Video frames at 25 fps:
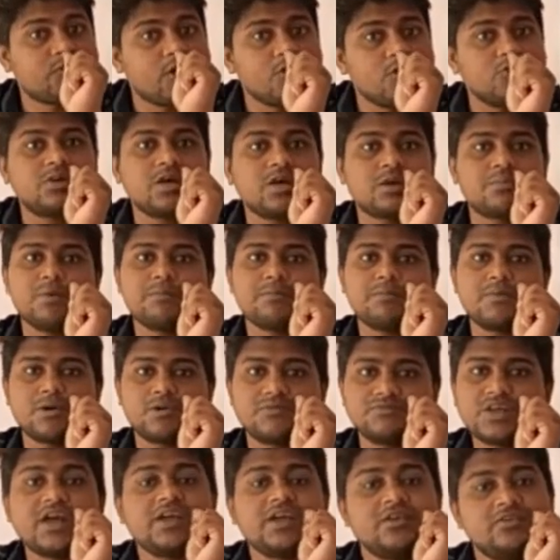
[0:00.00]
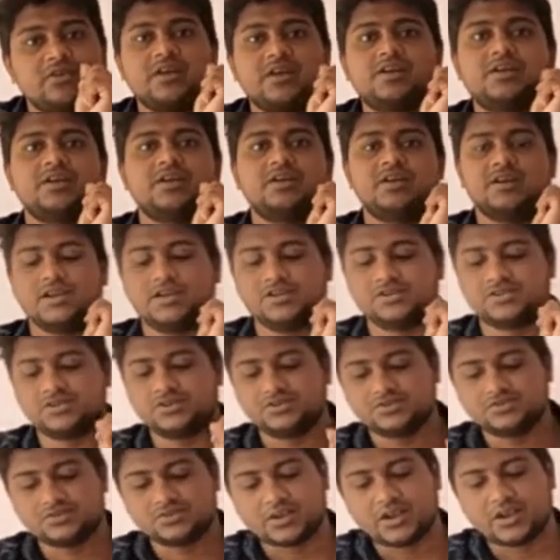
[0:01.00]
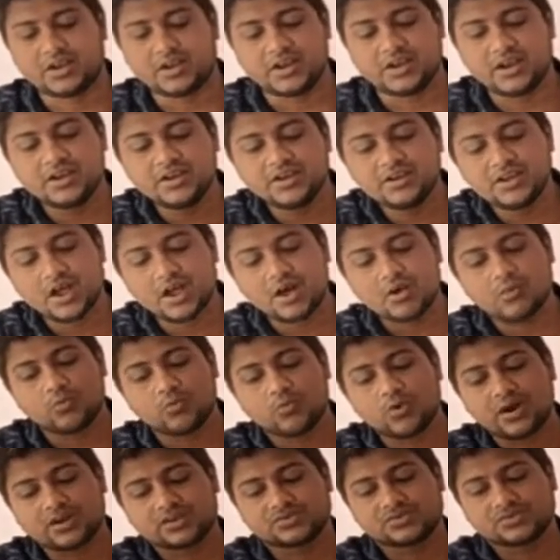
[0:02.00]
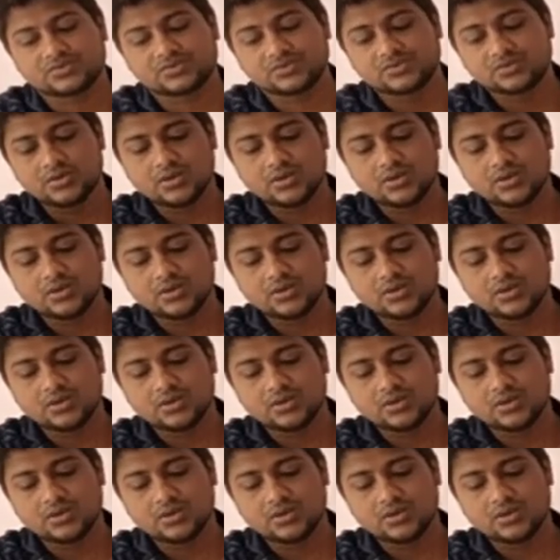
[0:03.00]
founder member of the United Nations, and India works